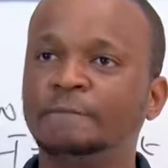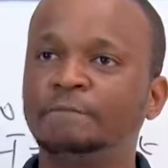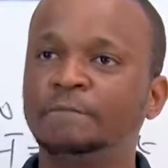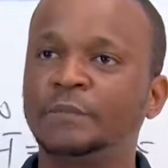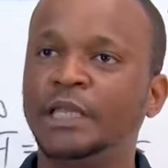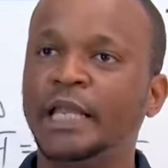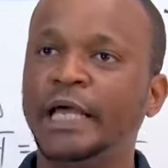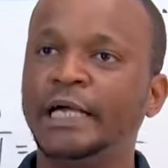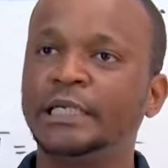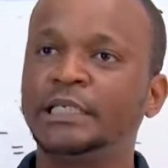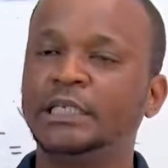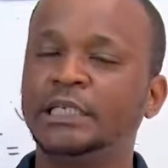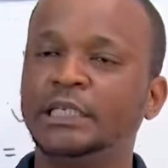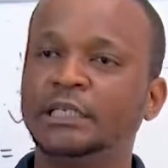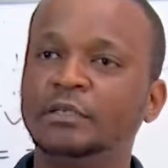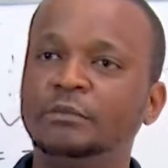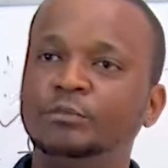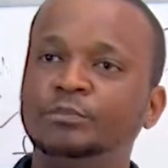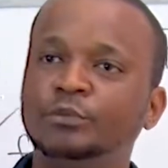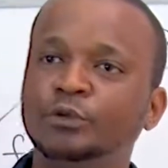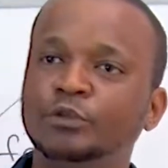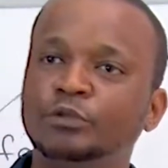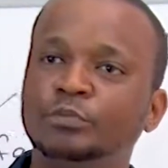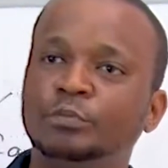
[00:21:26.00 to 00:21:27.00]
like the
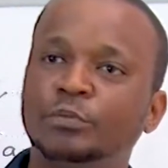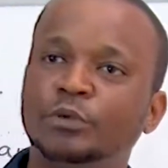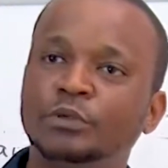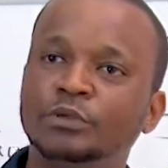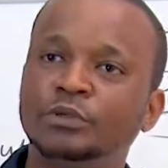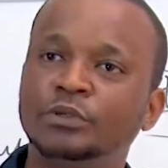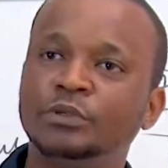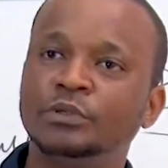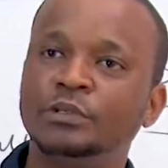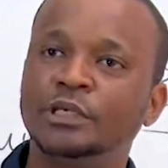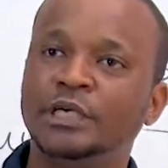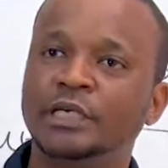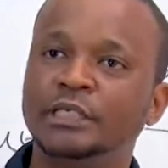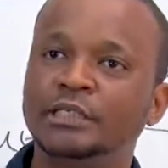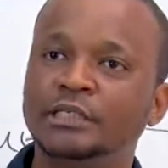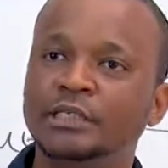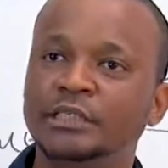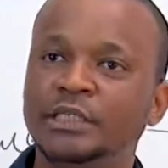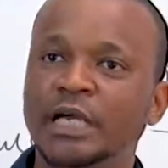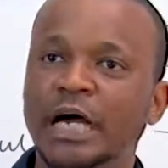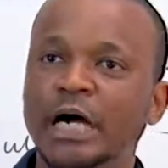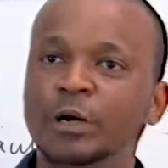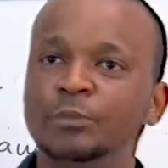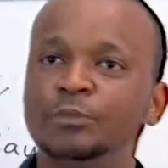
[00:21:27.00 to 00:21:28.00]
input module. You can see
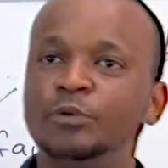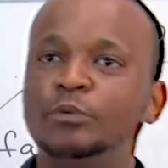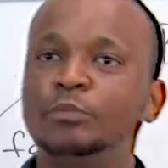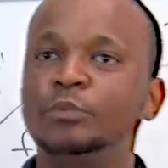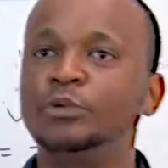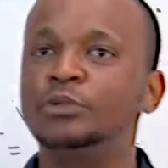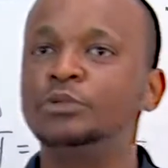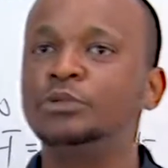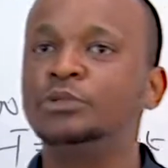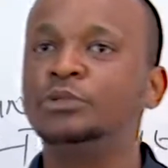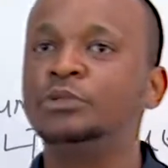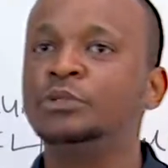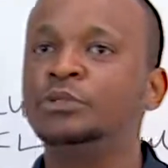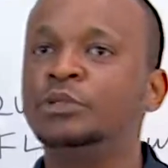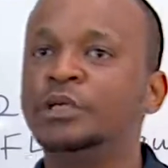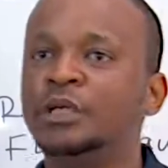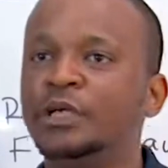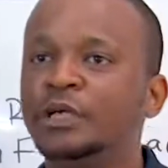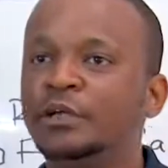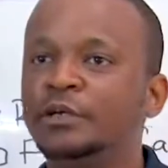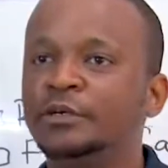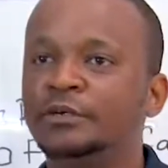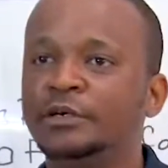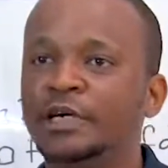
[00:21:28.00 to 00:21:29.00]
the output module.
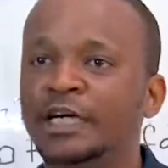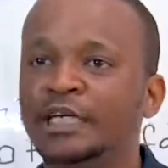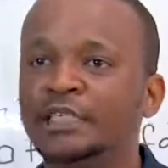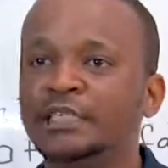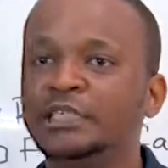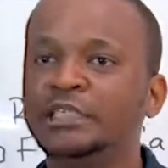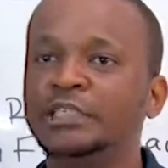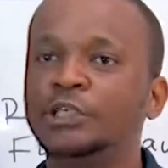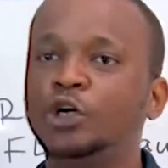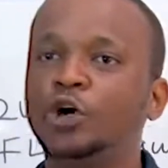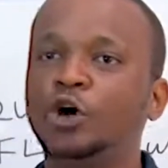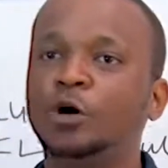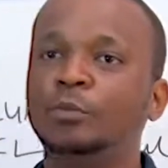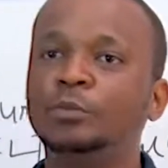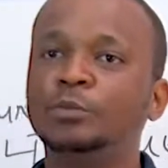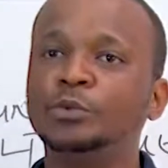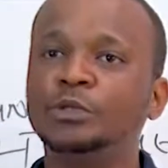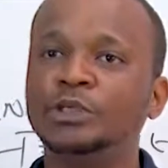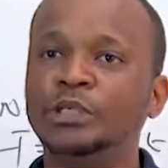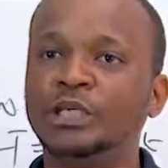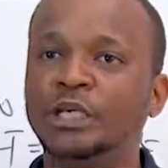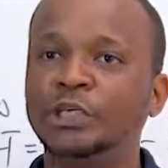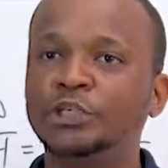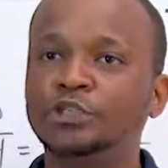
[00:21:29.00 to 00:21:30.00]
You can see the
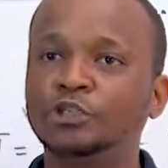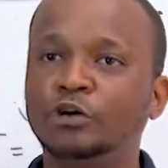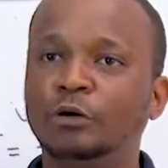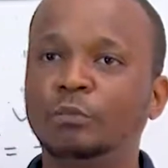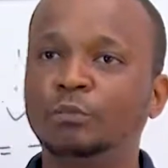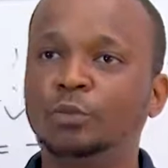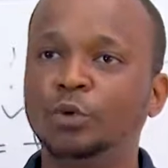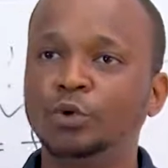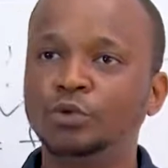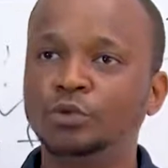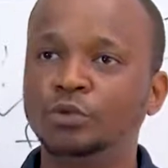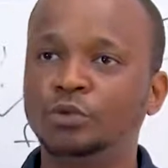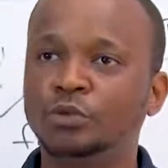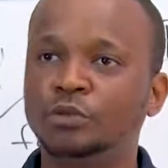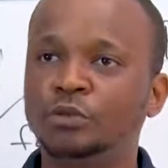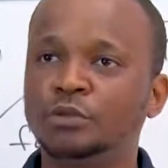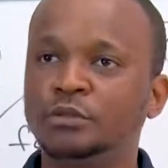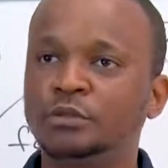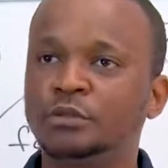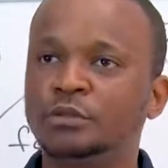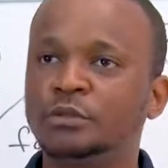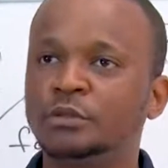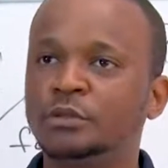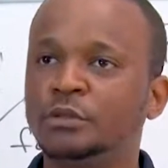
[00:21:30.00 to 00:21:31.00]
communication module,
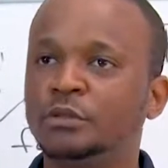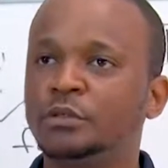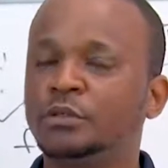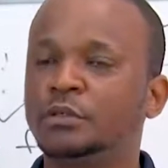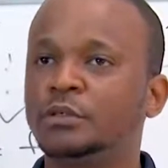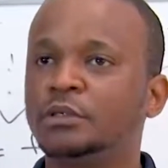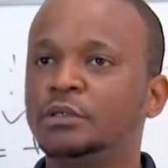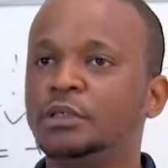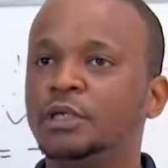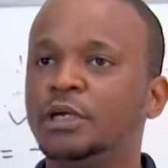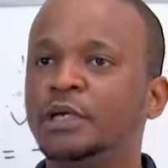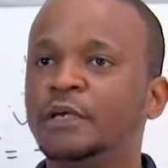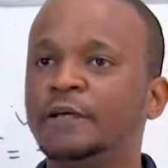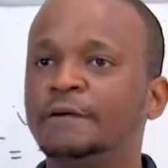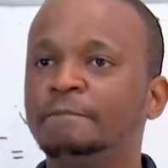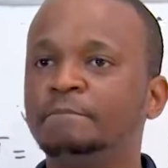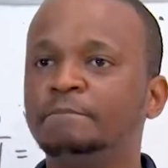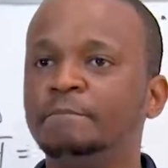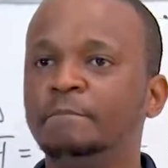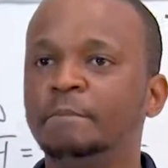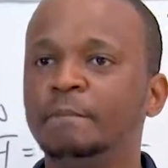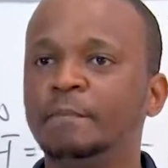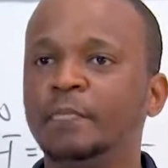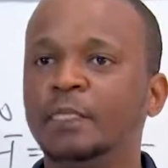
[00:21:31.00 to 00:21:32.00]
okay,
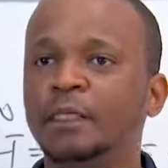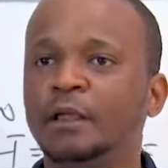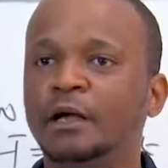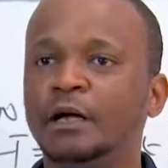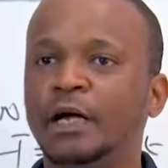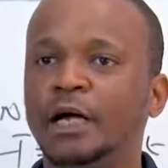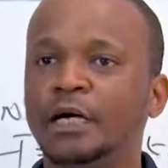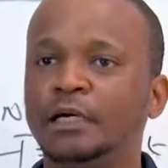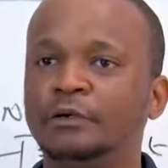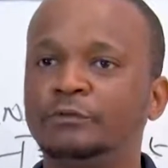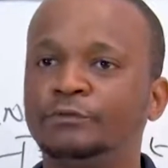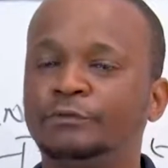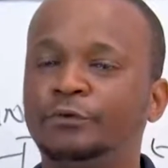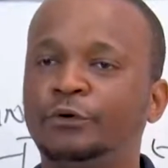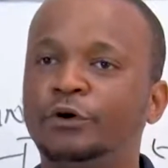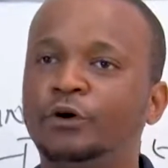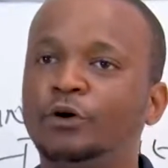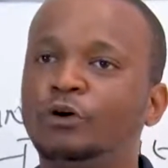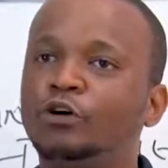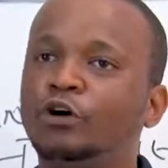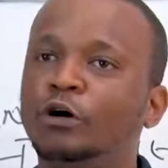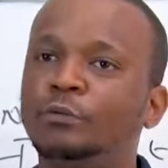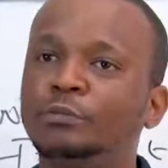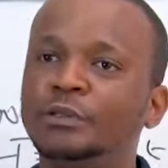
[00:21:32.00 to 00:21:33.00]
for
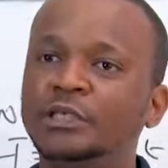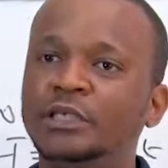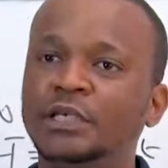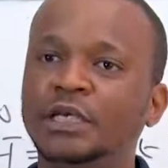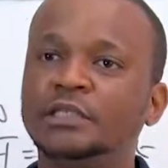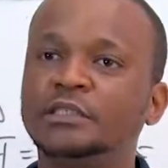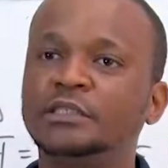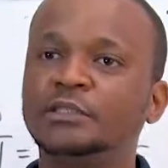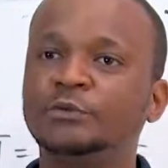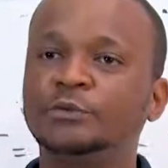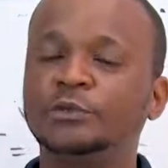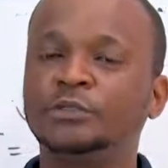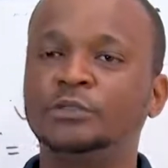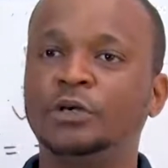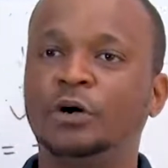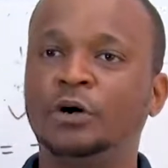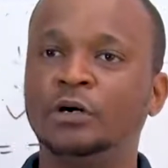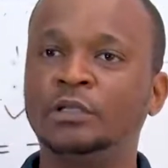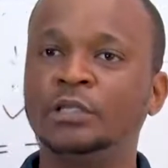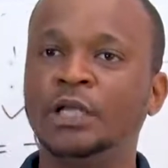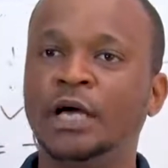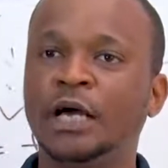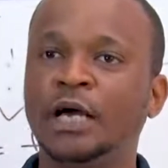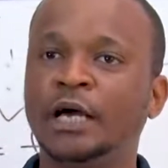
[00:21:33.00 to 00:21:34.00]
communicating with
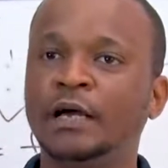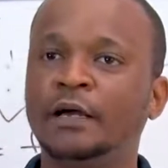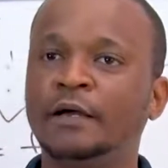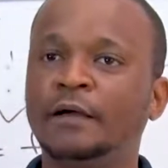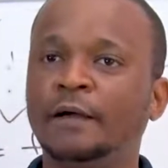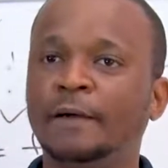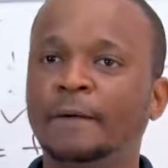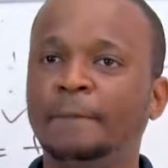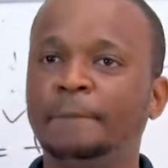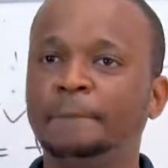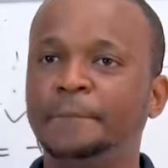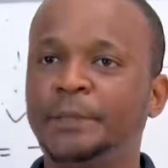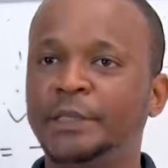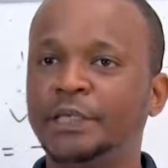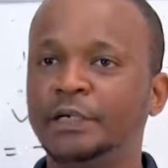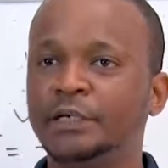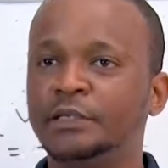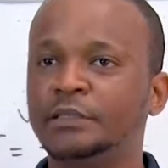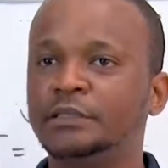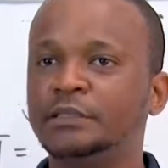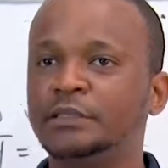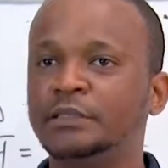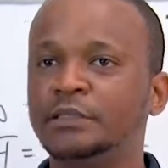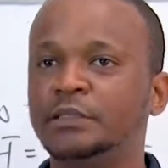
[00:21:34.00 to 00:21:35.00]
other
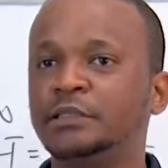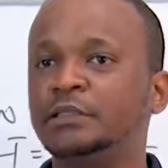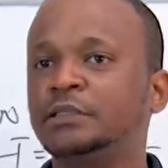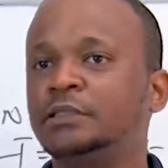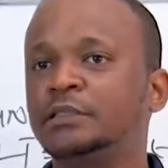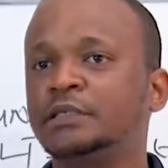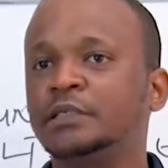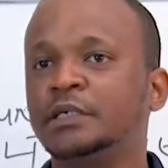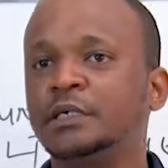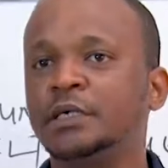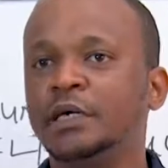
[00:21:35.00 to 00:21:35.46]
PLCs.